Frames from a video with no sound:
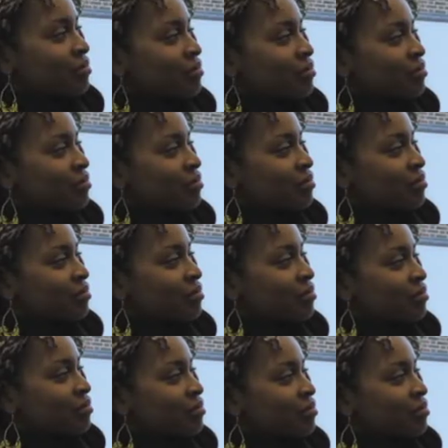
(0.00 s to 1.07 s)

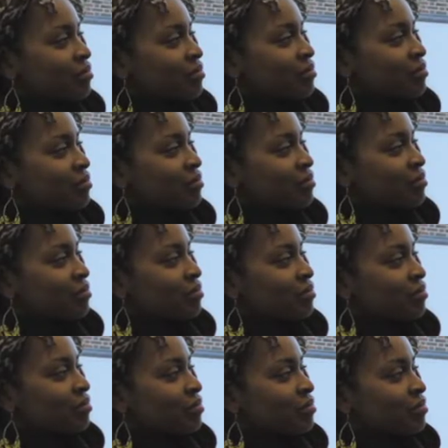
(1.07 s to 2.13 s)

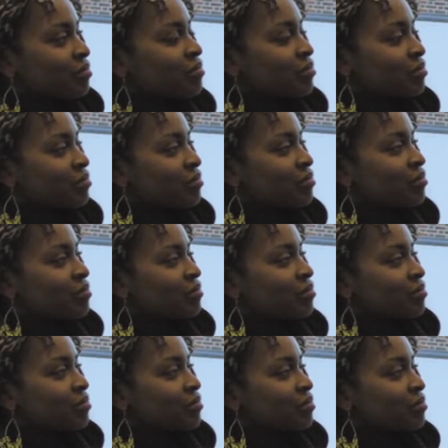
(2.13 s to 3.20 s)

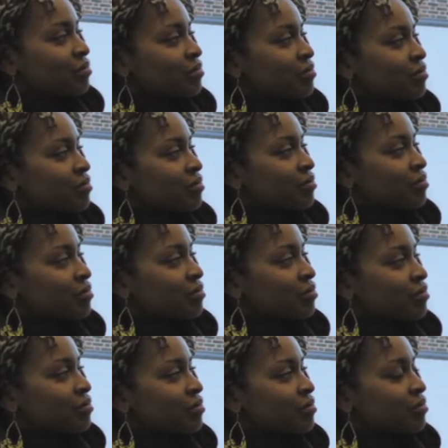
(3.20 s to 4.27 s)

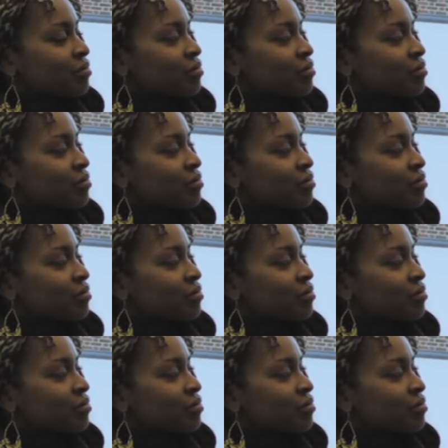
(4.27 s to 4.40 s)
[no speech]